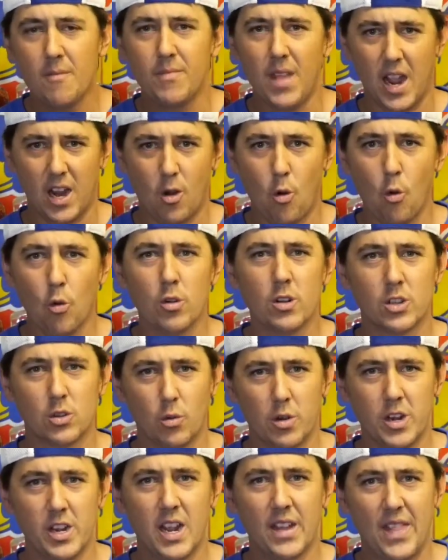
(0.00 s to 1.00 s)
that corn's
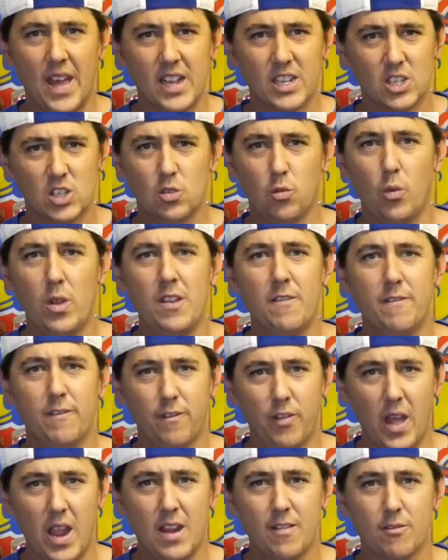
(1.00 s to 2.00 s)
where you get that sweet
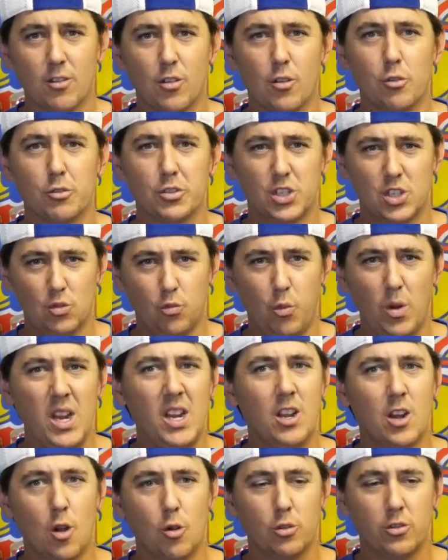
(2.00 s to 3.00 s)
flavor and those
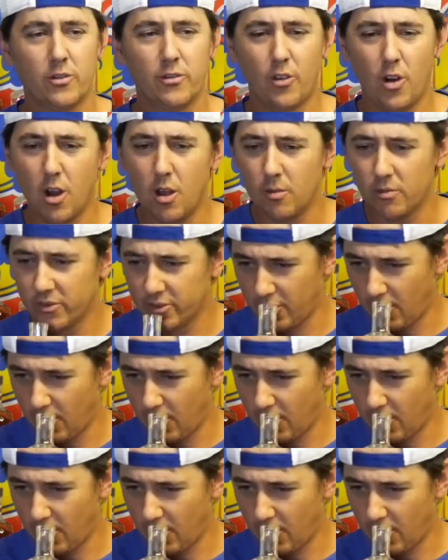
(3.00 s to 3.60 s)
sweet notes from.